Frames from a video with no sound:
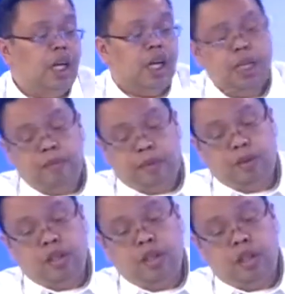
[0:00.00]
A lot of
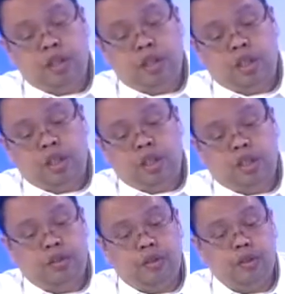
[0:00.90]
people are
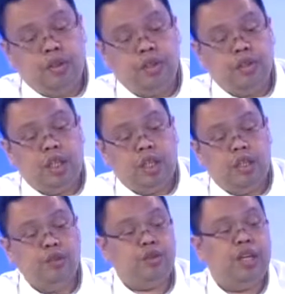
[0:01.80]
under the notion that
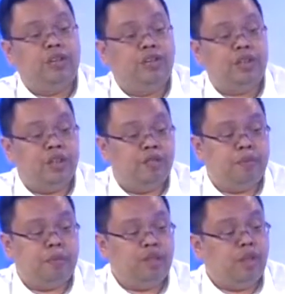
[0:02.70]
if you transfer to a different
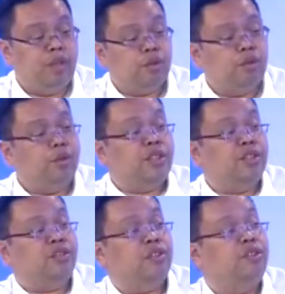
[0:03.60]
place, you have to
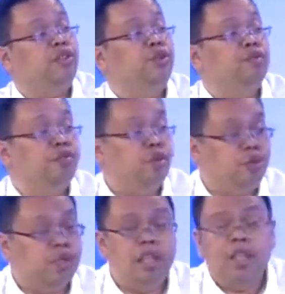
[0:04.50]
register as a new
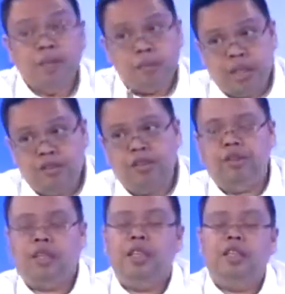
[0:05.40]
voter. Please
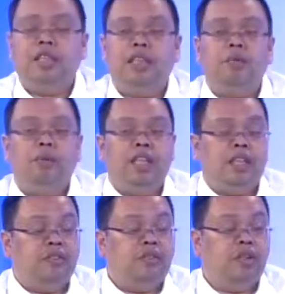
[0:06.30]
don't. That would be
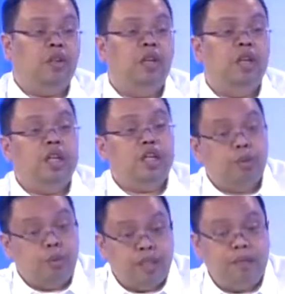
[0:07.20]
against the law.
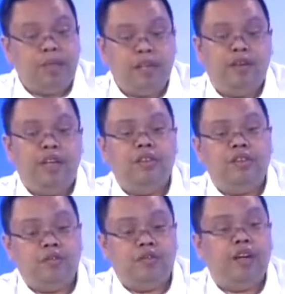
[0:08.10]
You will be
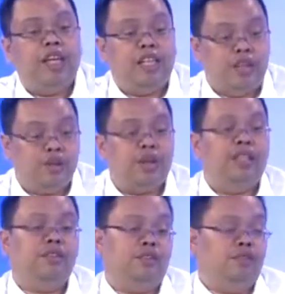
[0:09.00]
advised to file a
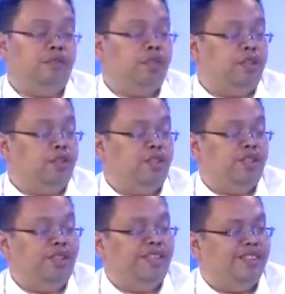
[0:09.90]
transfer of
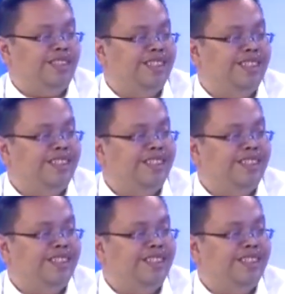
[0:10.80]
registration instead.